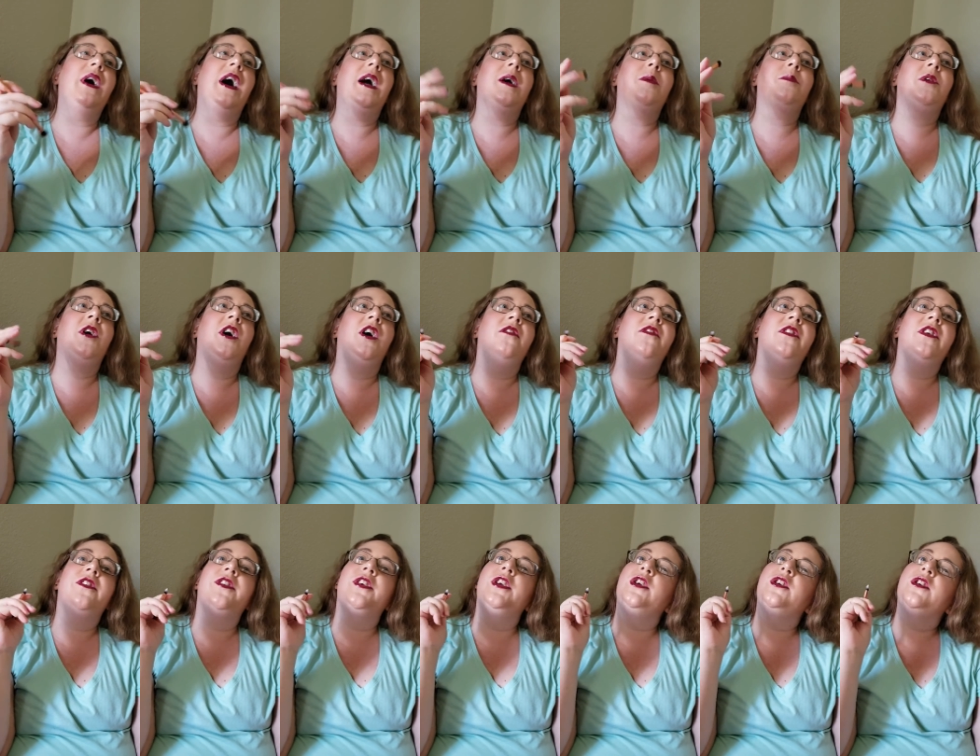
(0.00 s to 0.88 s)
I'm not
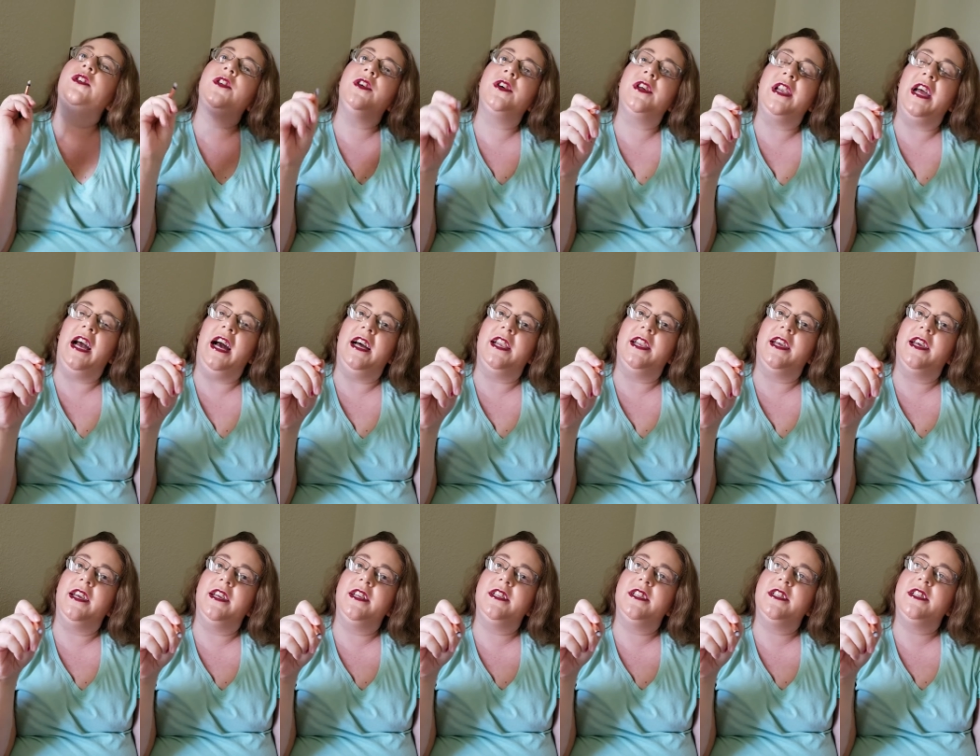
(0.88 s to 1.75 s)
very good at
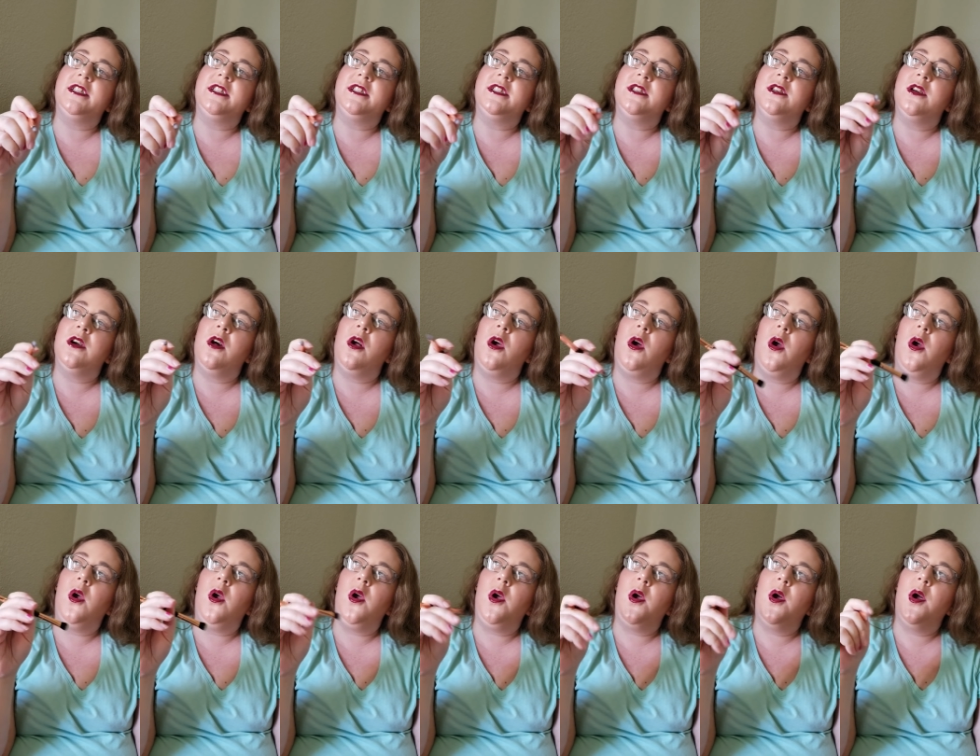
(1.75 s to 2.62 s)
it.
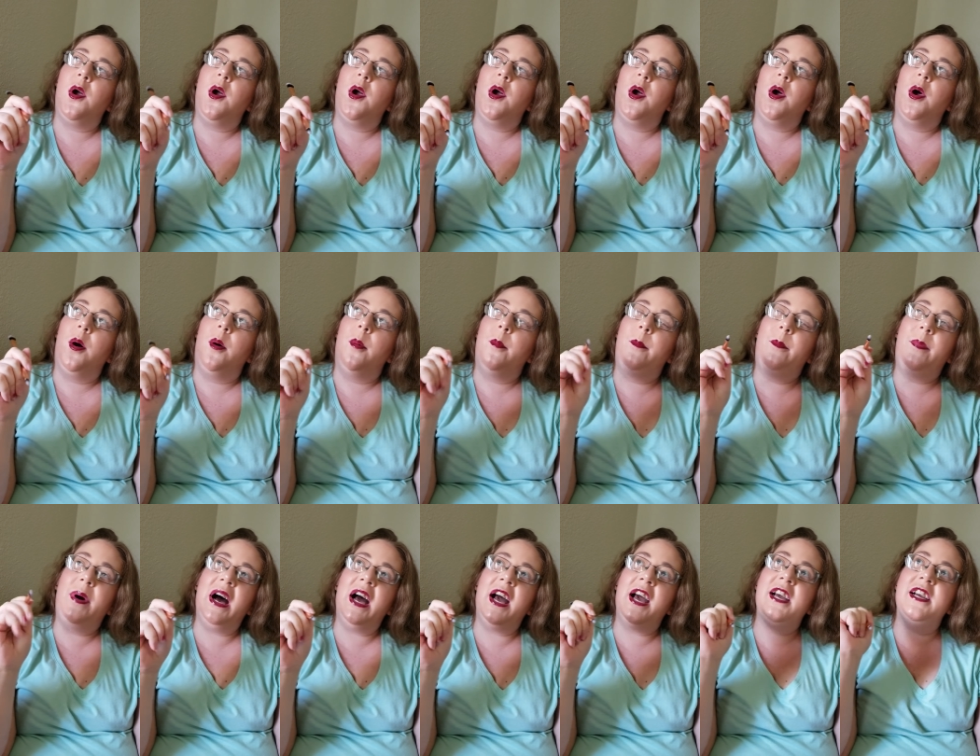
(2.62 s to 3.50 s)

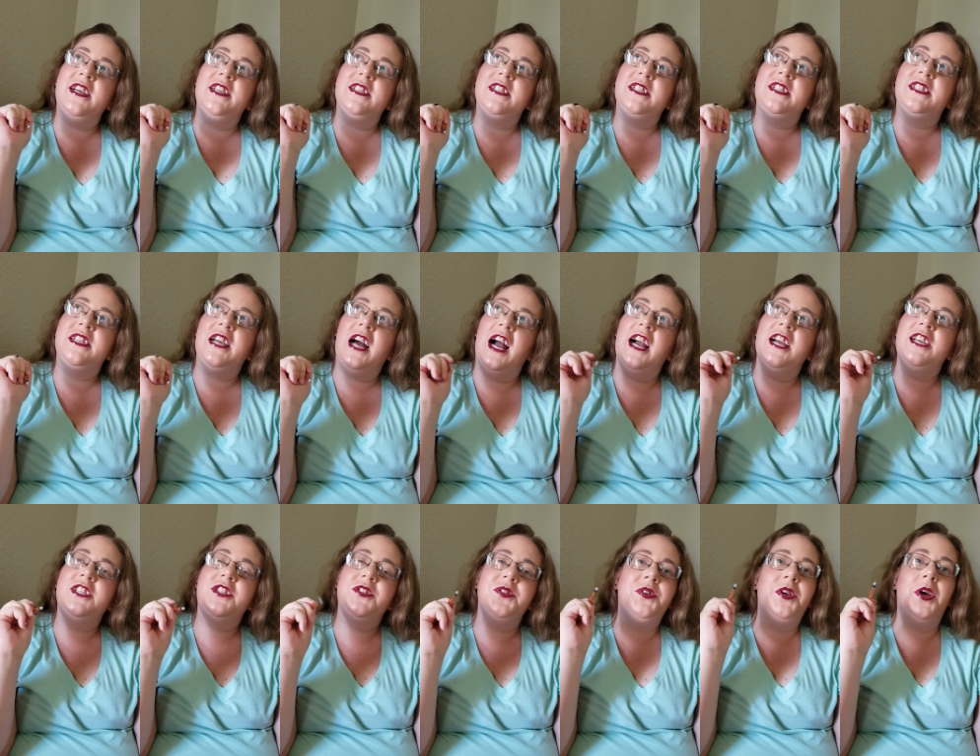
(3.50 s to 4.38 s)
But I
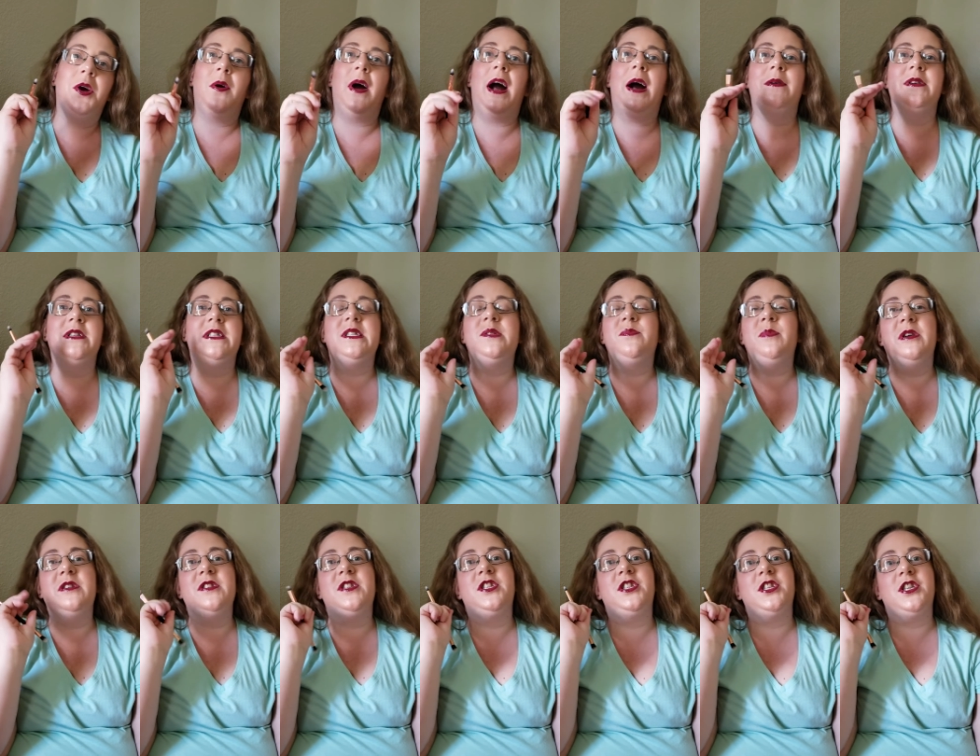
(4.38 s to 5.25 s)
do know how it's
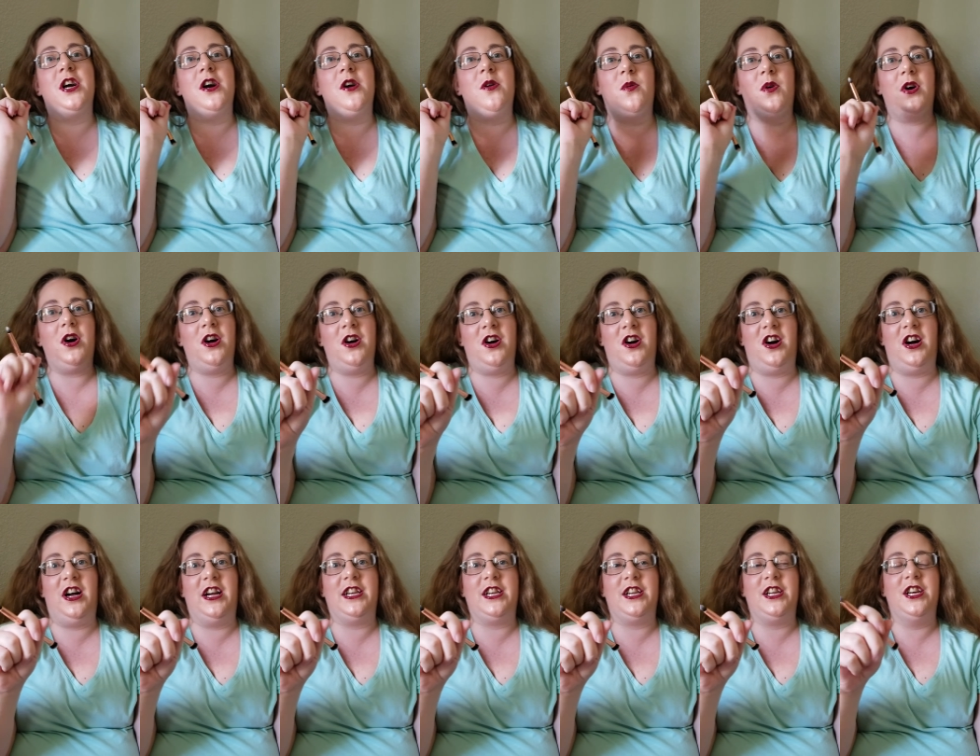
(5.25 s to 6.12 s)
supposed to go
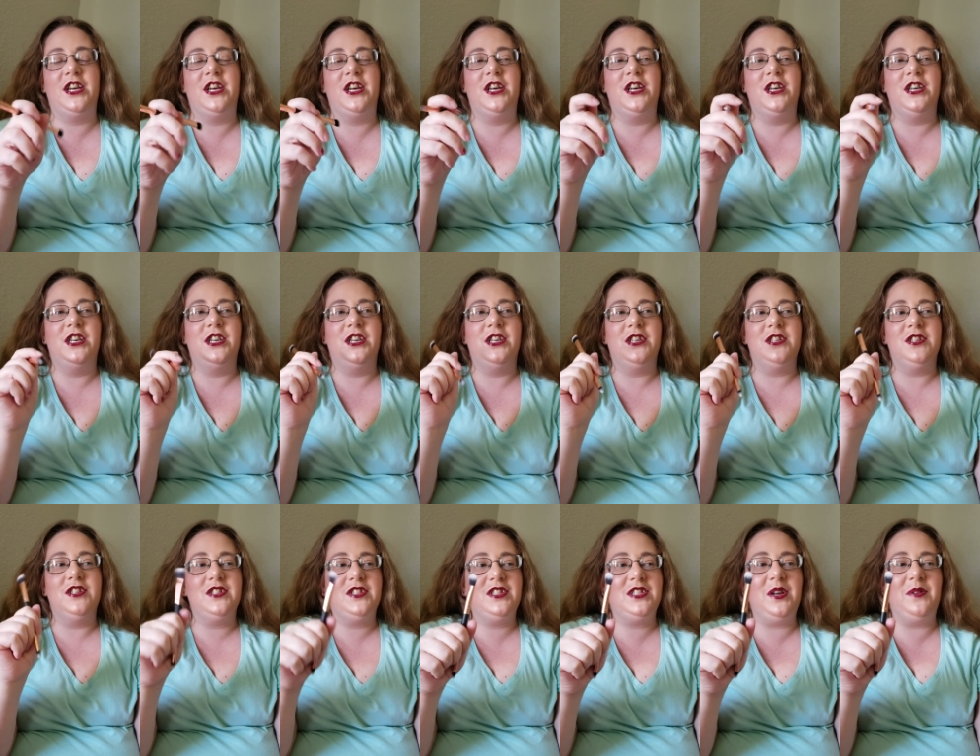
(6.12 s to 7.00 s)
on.
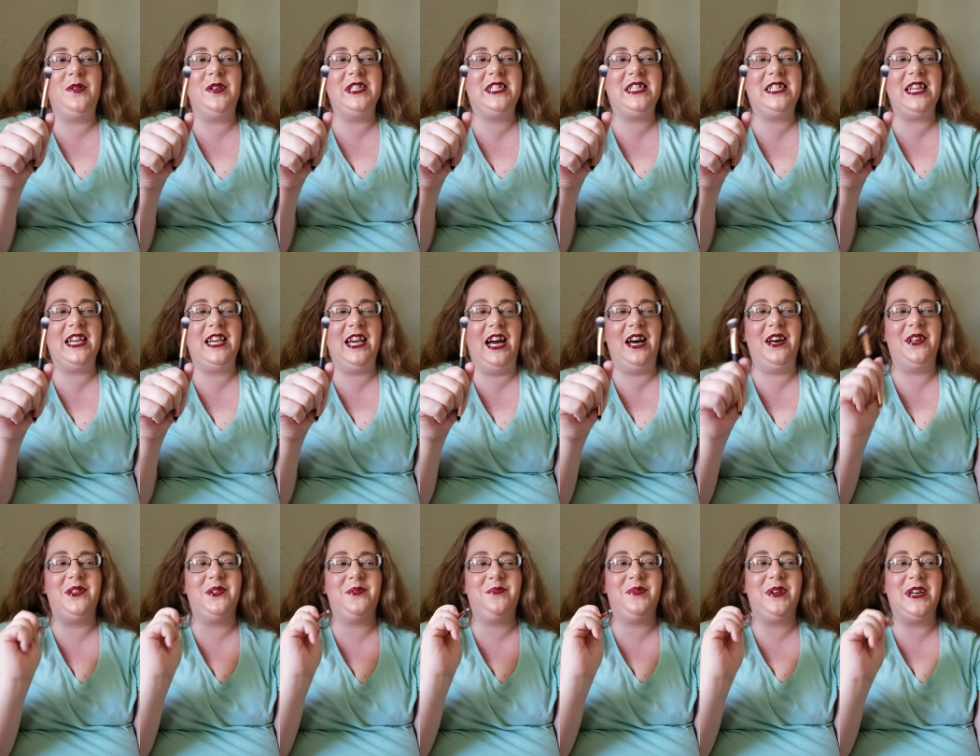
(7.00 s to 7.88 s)
So we'll see how
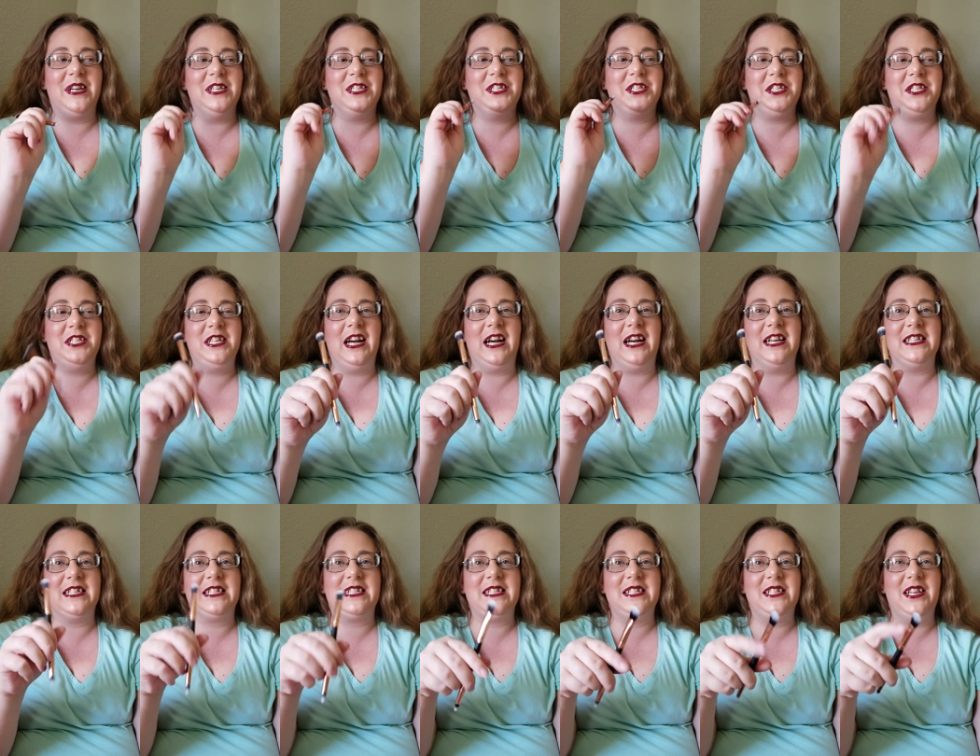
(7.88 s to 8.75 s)
the brush does,
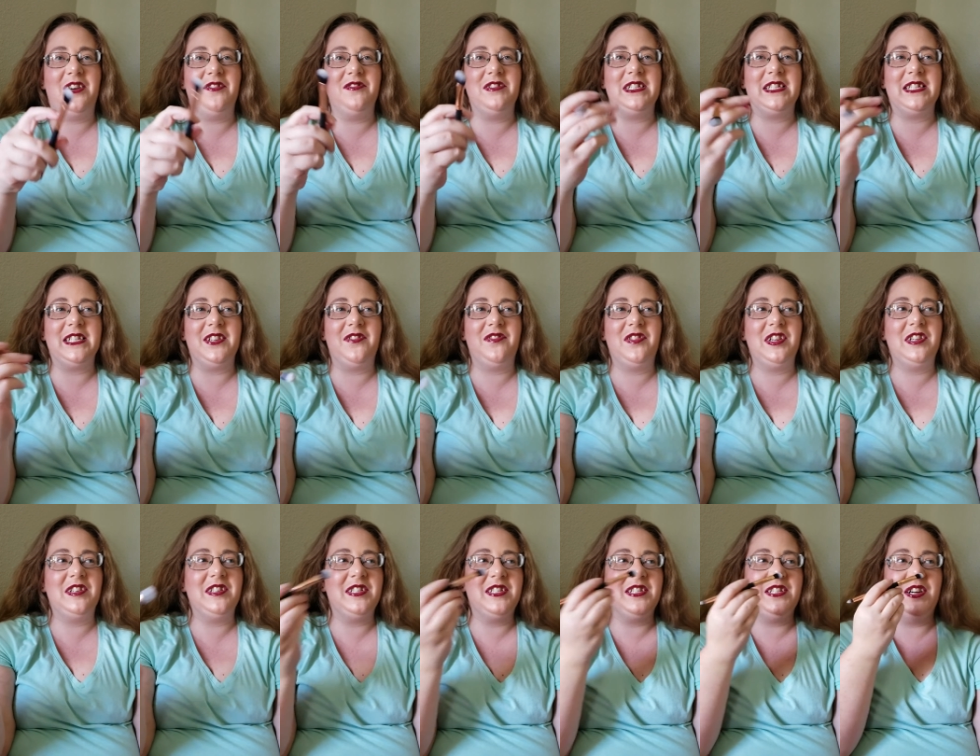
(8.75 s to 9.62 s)
because obviously if
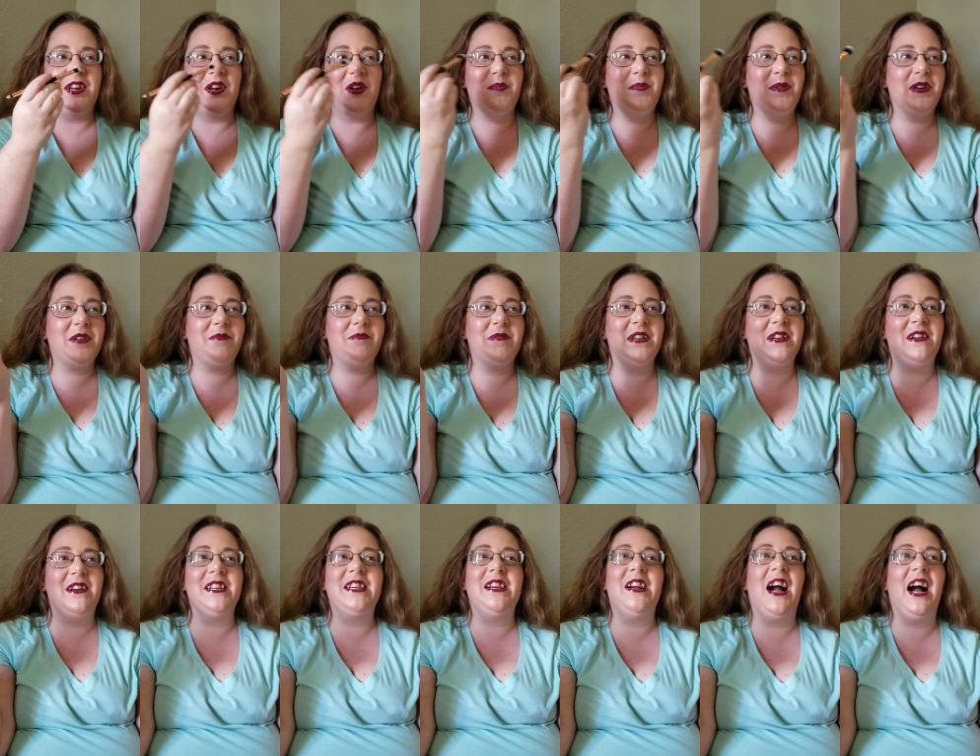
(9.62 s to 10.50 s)
there's no pigment
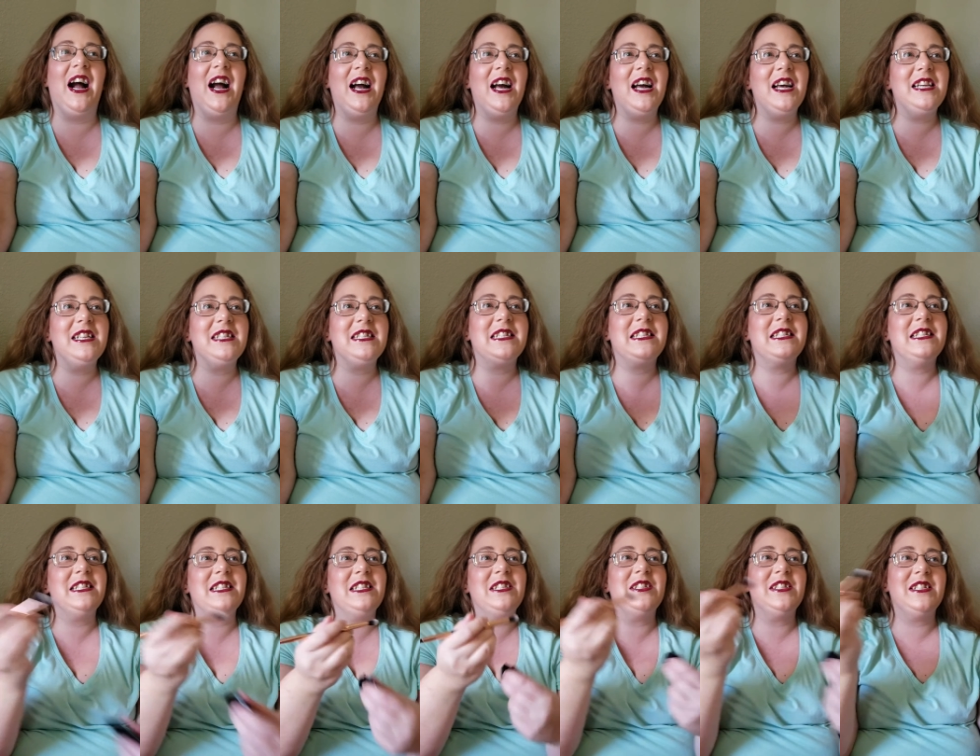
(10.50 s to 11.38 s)
on your eyes,
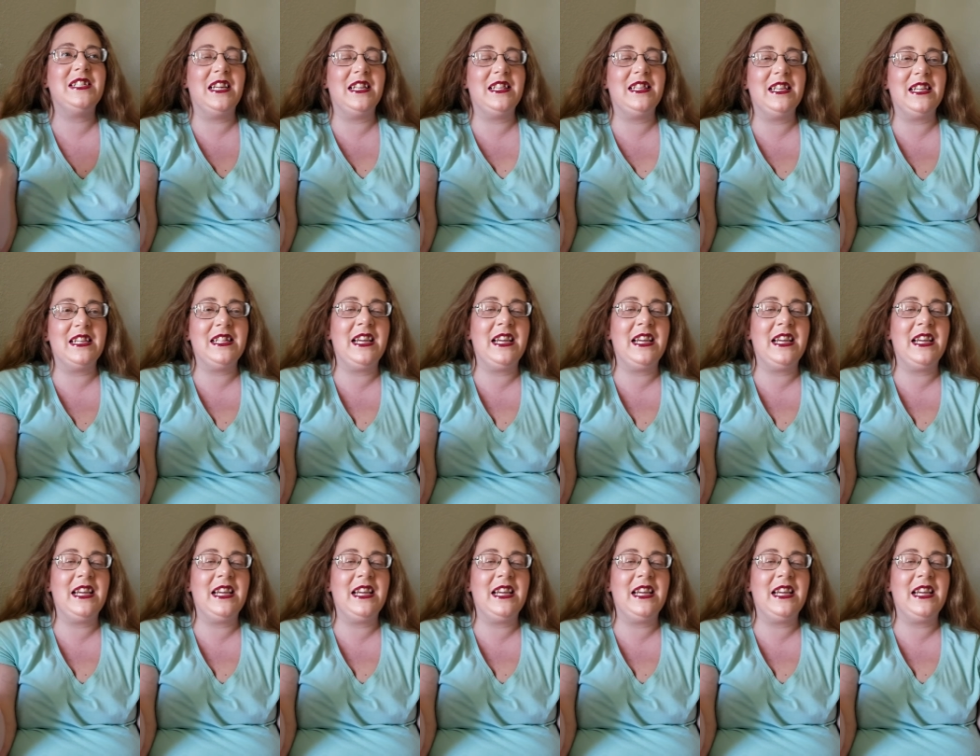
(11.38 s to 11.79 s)
then there's nothing